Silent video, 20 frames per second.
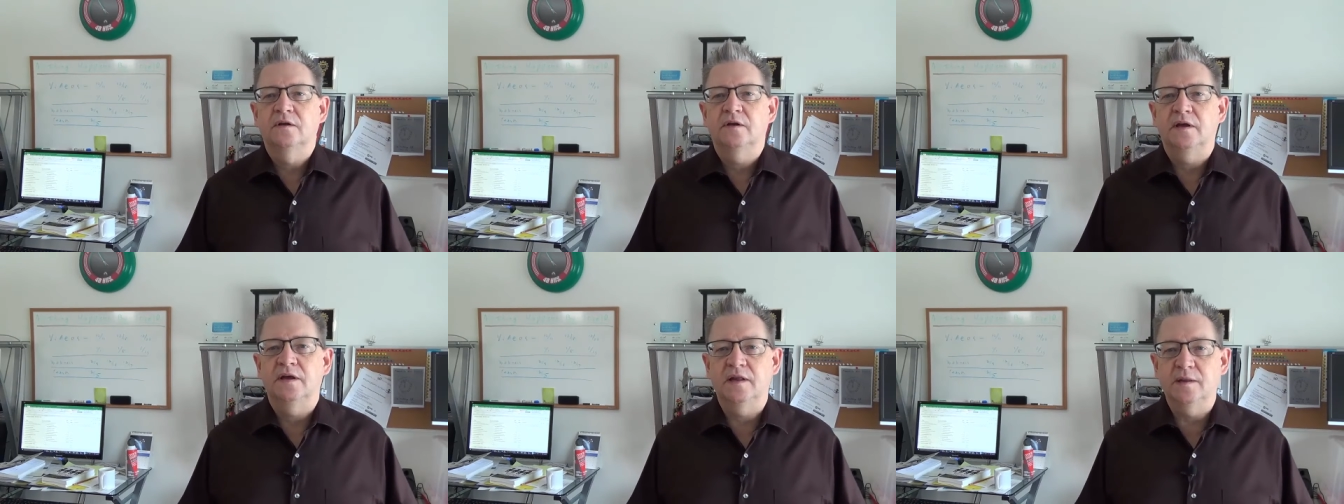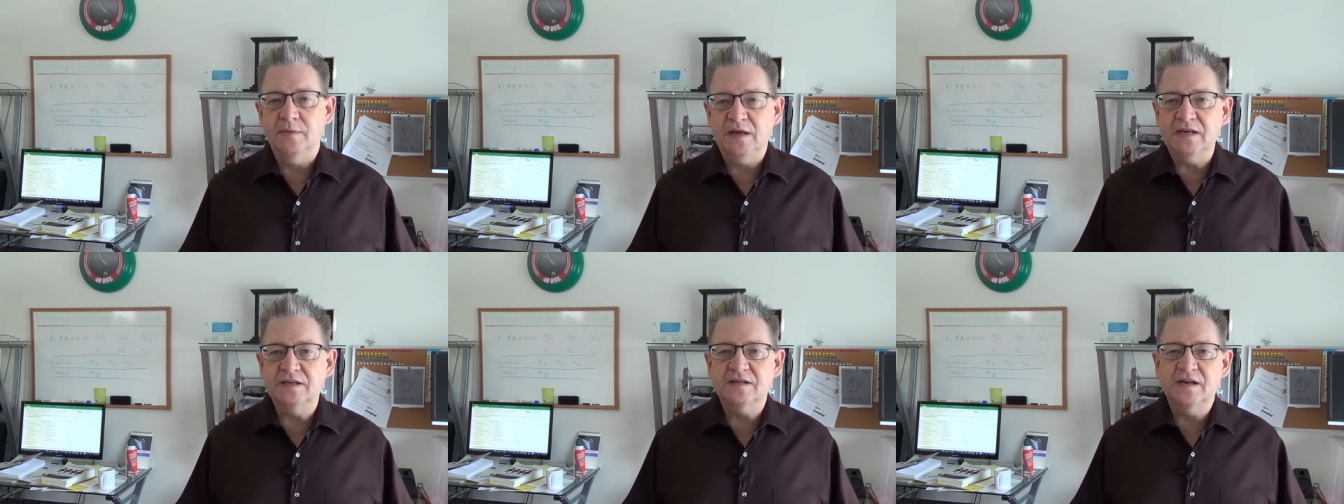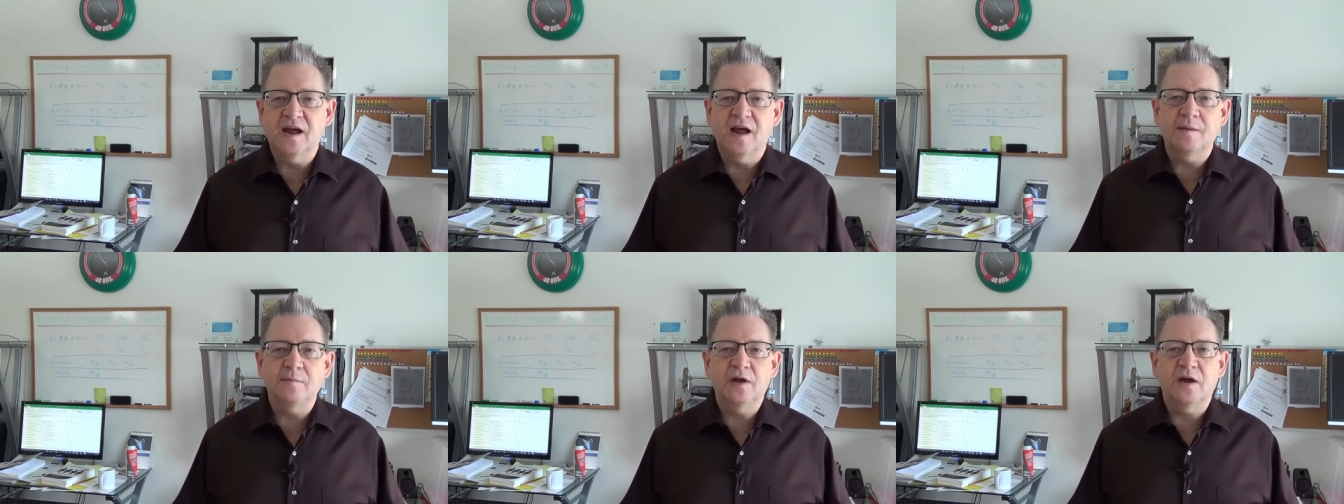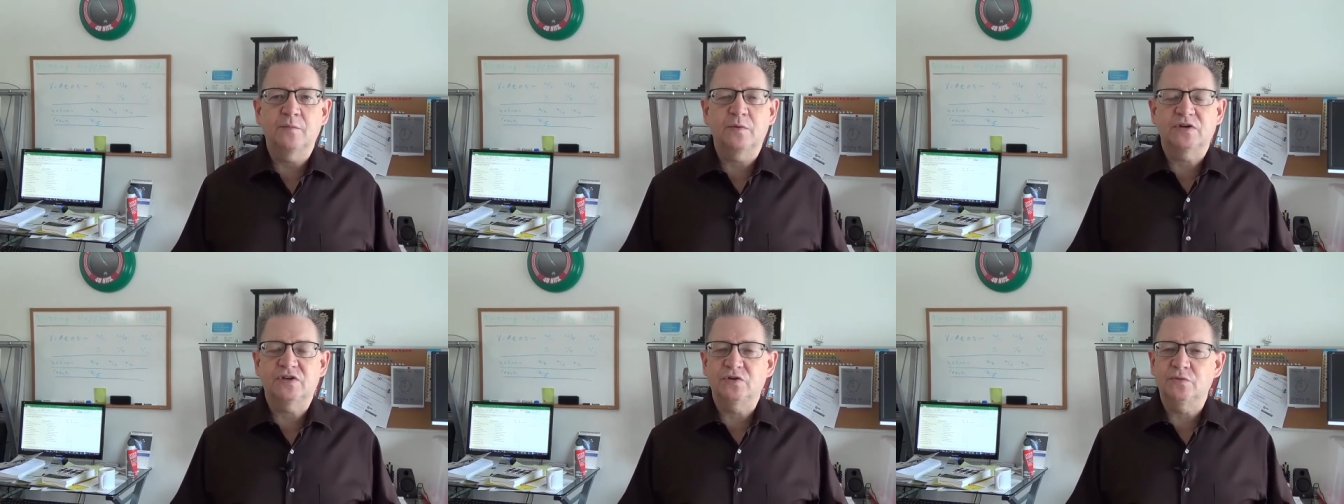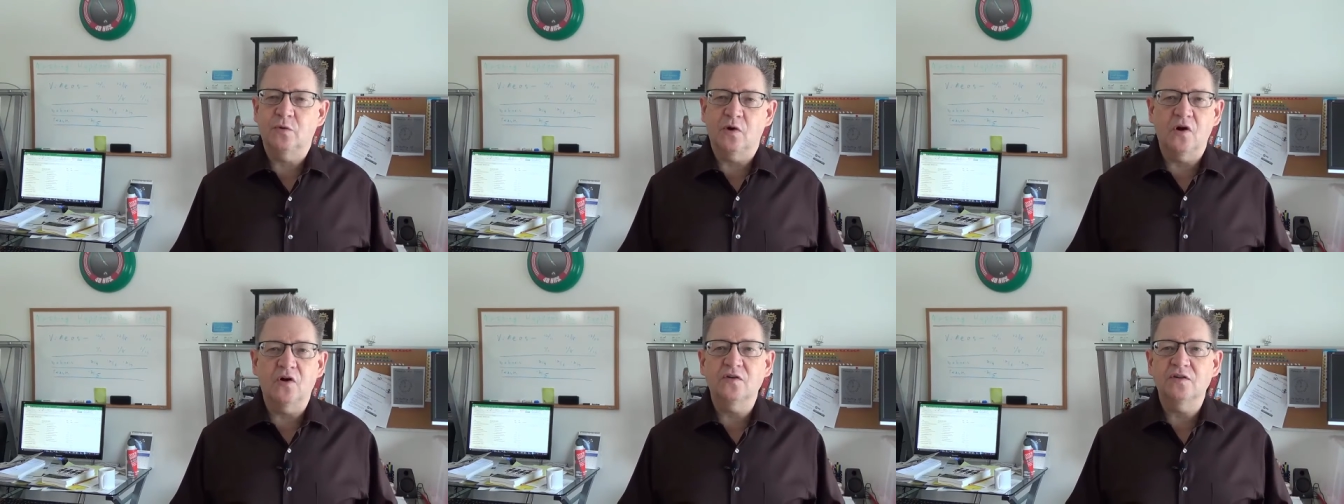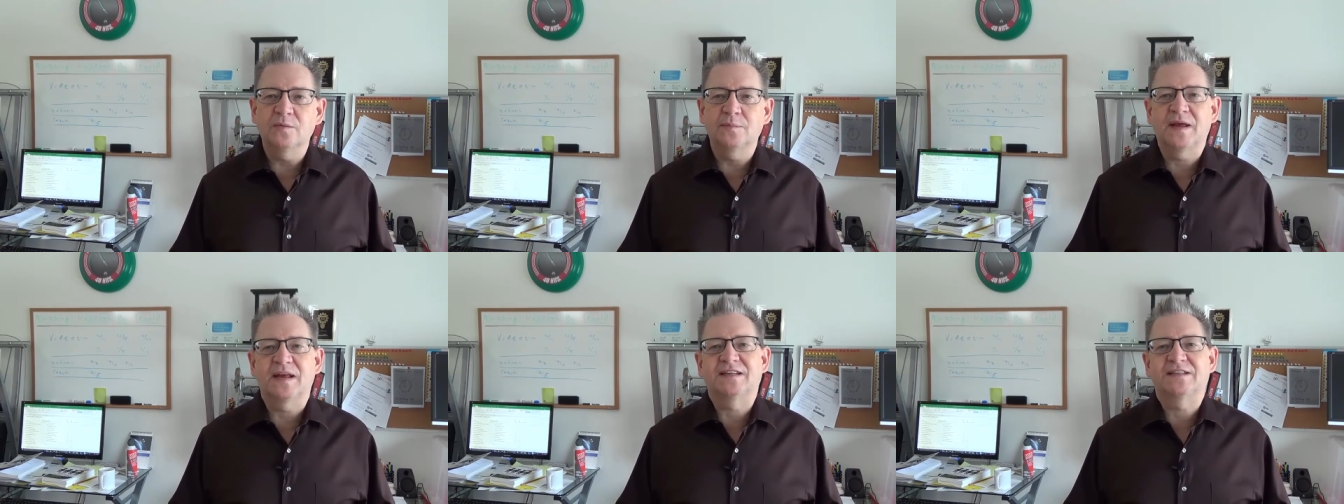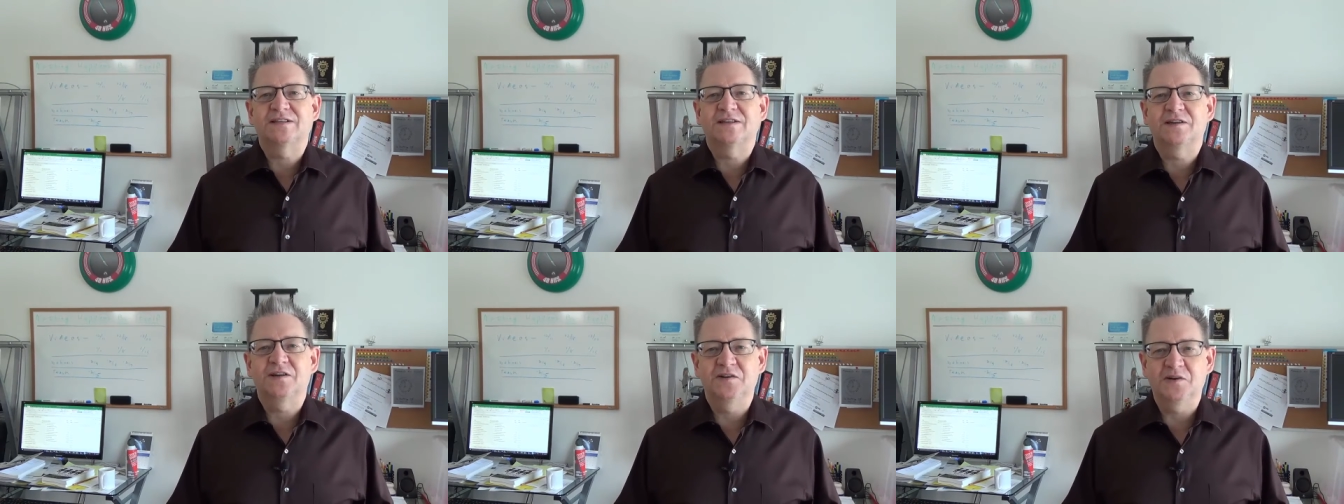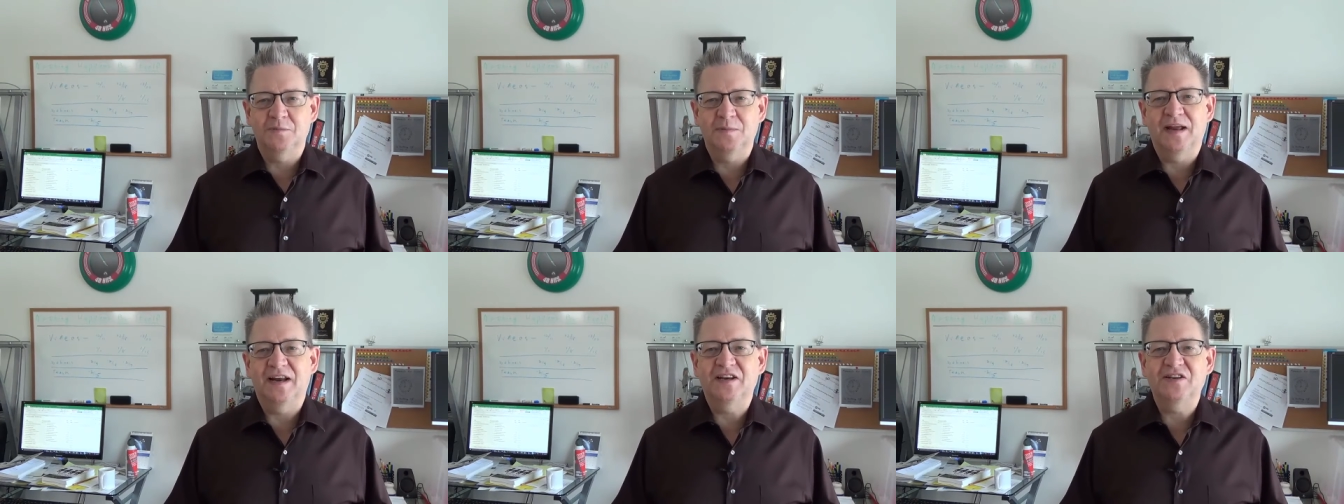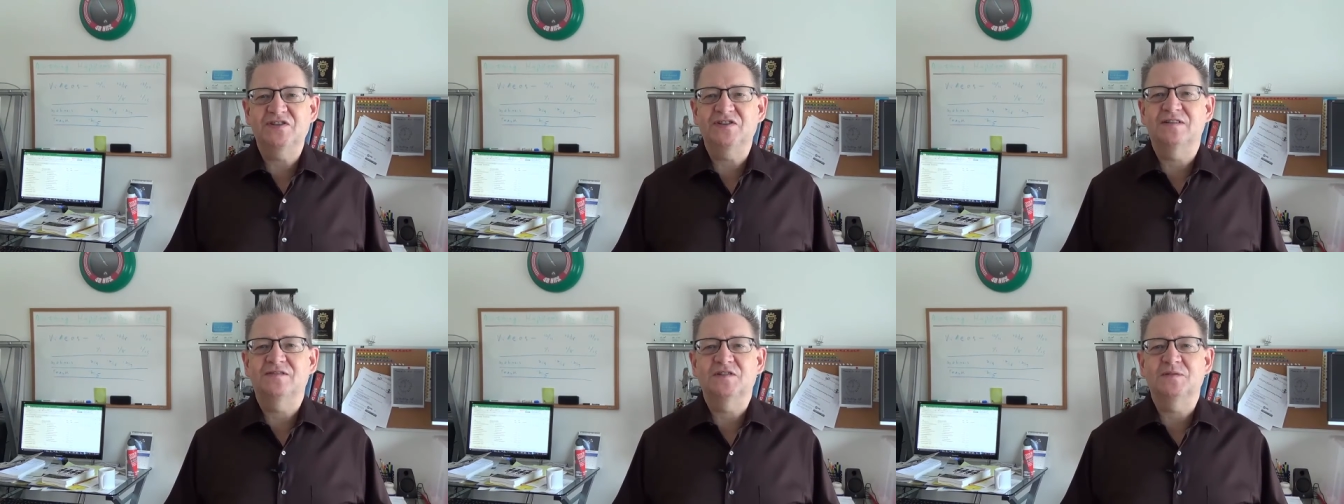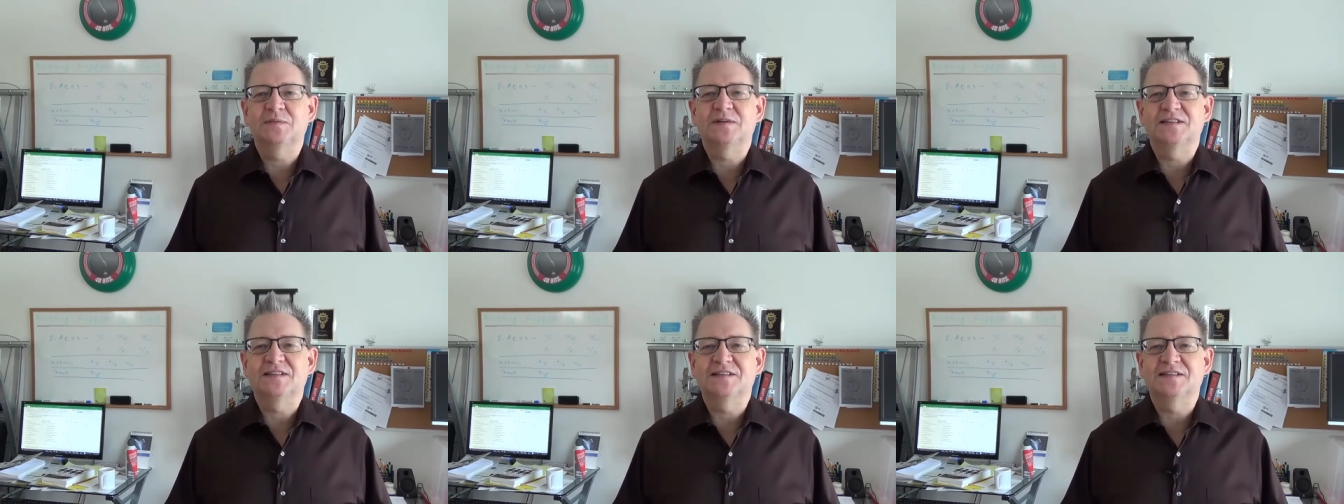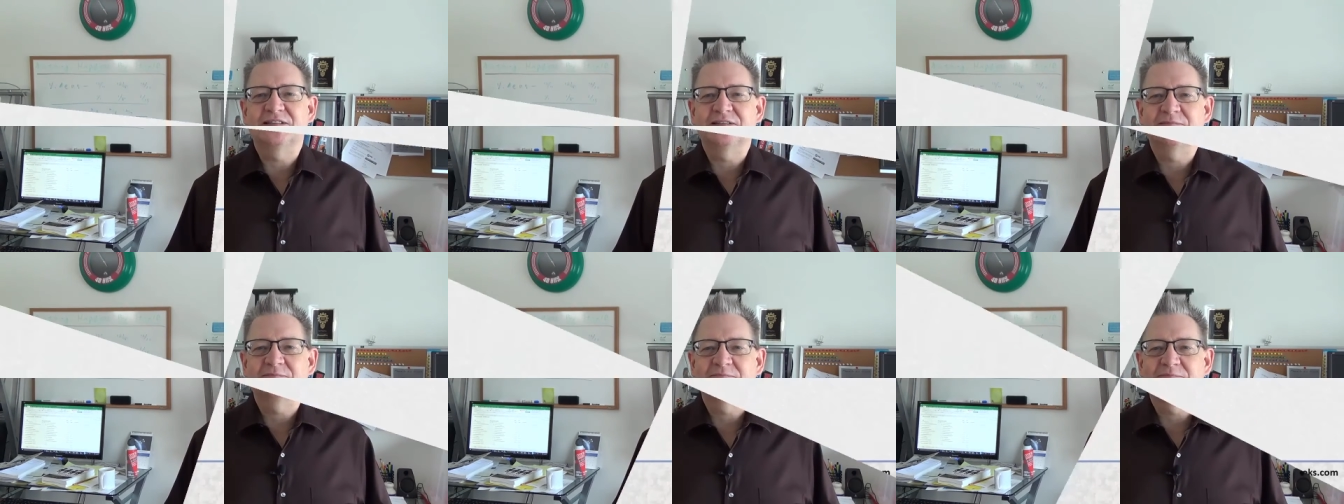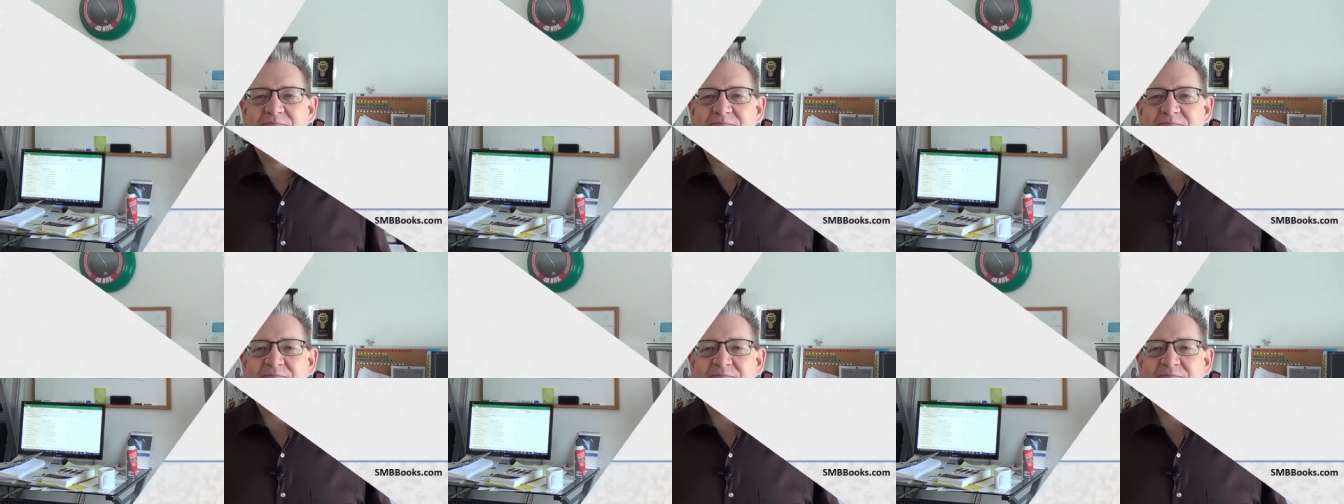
In the meantime, I wish you all the best in your managed service business.